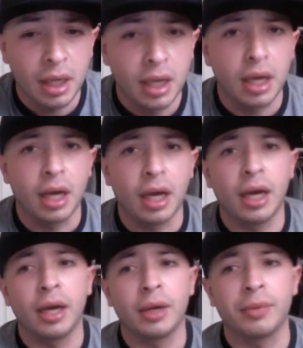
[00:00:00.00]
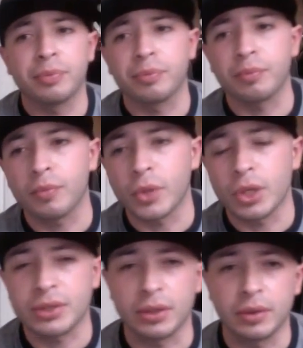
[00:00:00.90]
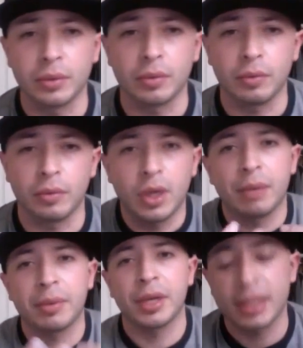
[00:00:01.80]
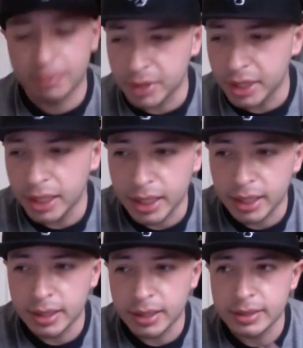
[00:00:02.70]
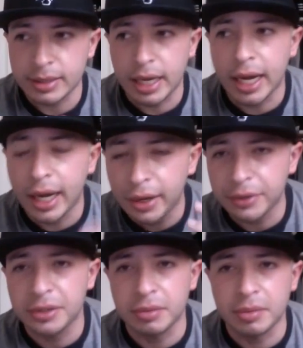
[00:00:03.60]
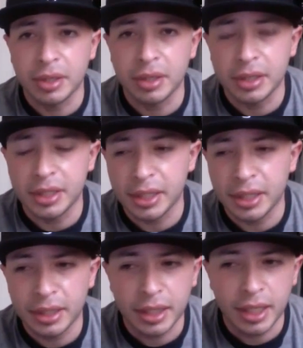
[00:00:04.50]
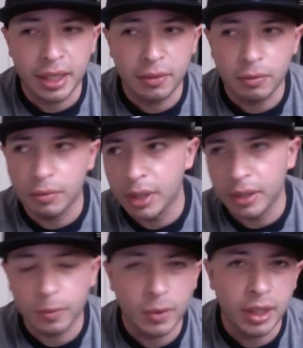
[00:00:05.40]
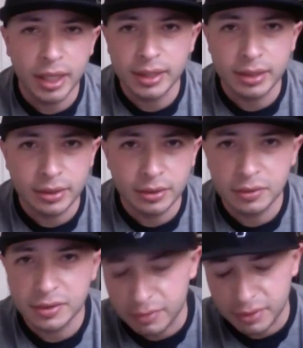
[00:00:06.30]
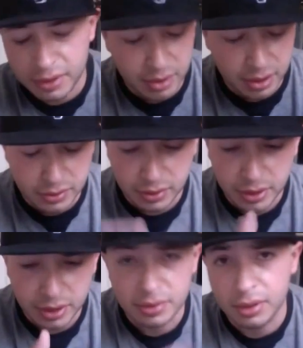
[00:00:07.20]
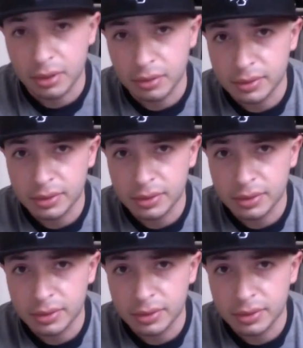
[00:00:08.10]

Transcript: Um, so what I'm going to explain is how you should be playing on DN and what and what not to do, self-explanatory, do's and don'ts.